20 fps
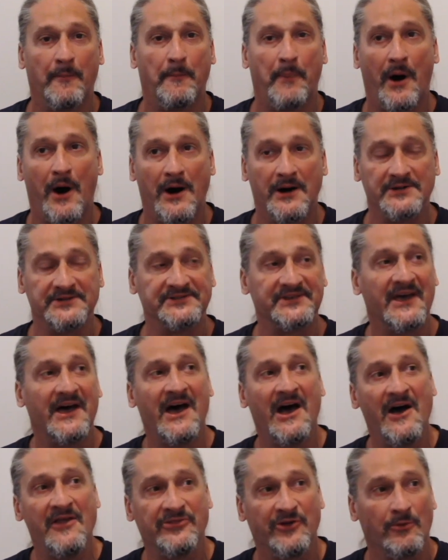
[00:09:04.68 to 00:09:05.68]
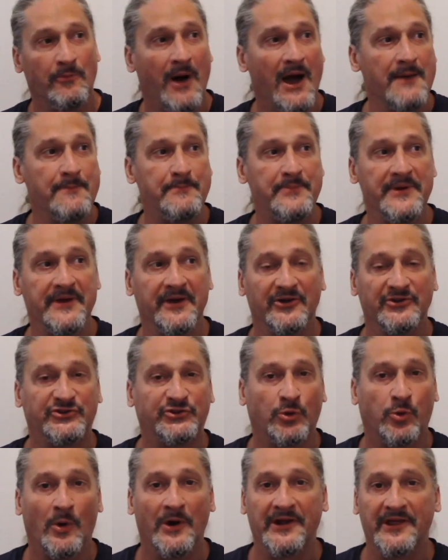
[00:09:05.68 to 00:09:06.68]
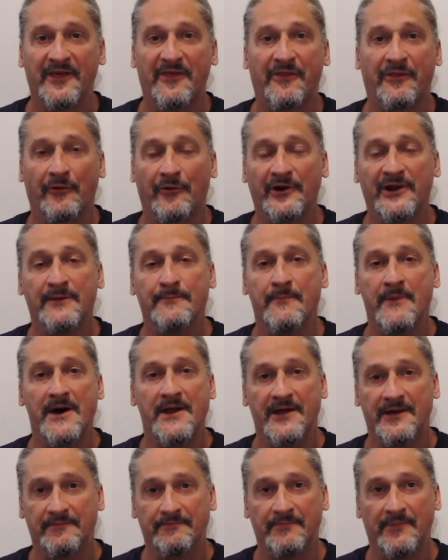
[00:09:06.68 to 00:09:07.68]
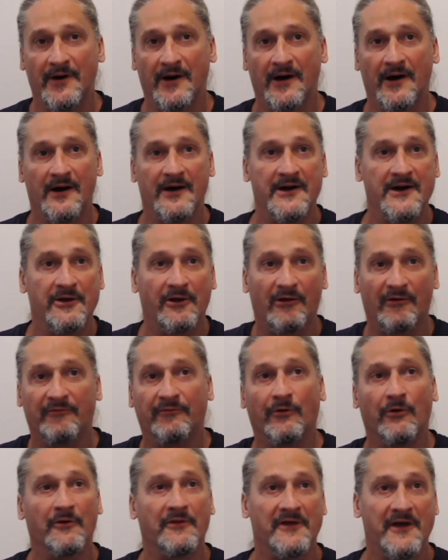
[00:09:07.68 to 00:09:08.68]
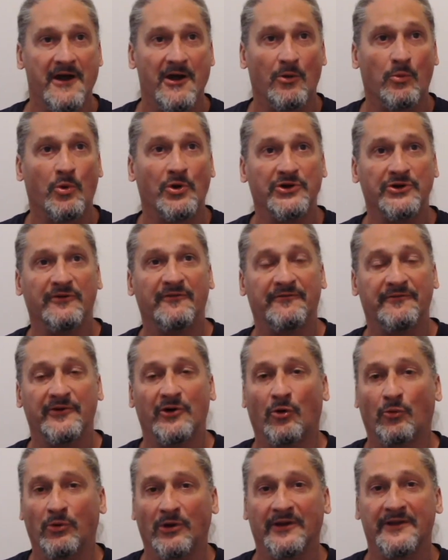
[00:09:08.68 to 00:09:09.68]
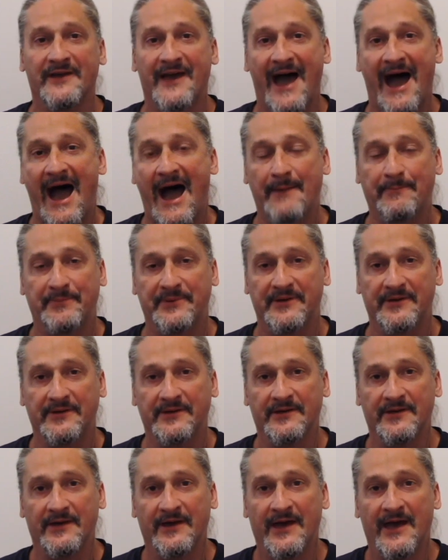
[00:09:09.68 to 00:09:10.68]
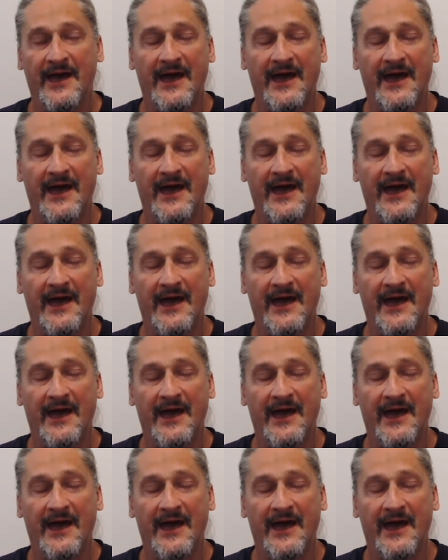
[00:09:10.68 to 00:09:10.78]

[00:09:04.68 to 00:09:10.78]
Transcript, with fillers: of a buzz, there might be a 20, 30 minute uh, interval there where you feel really happy